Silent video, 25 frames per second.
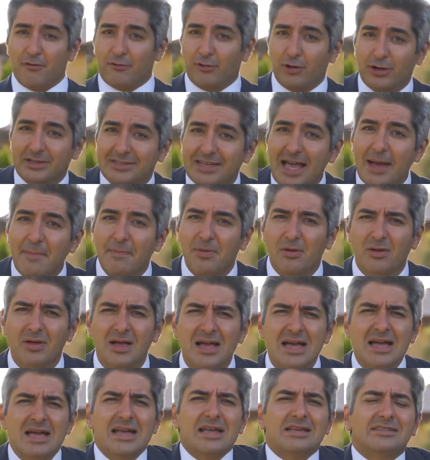For
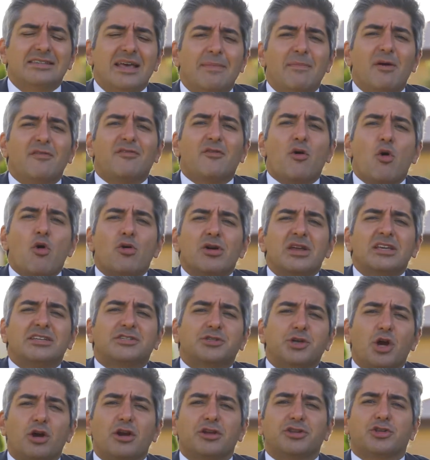example, some have already
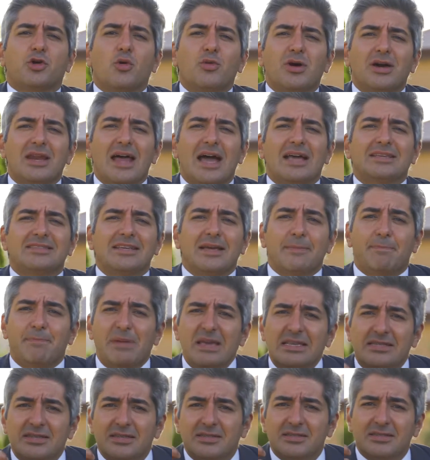started tokenizing
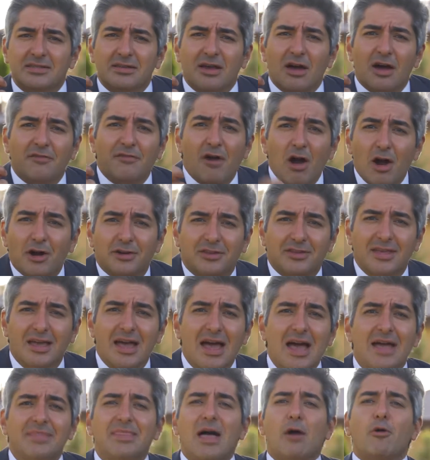pieces of art
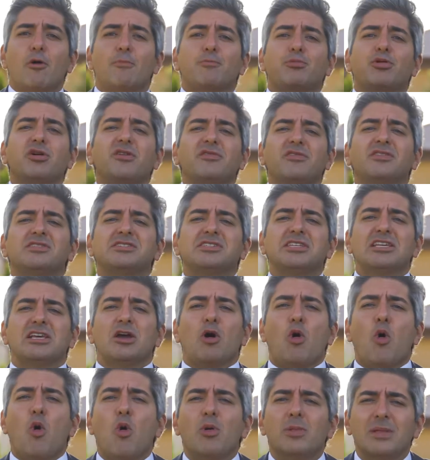that were previously
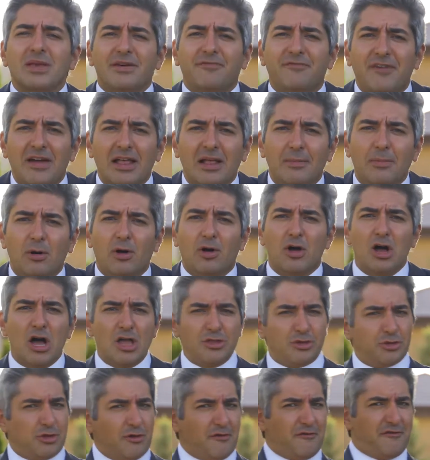only
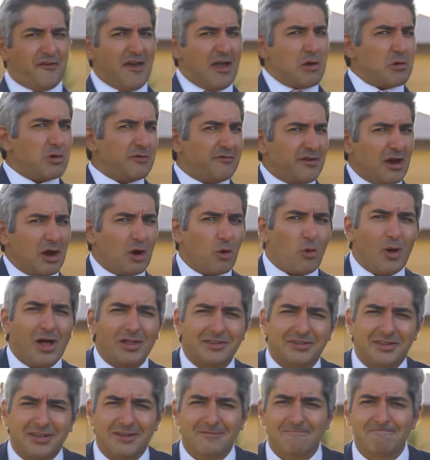available to the very
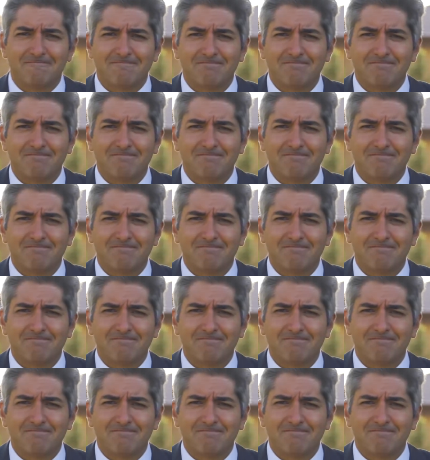wealthy.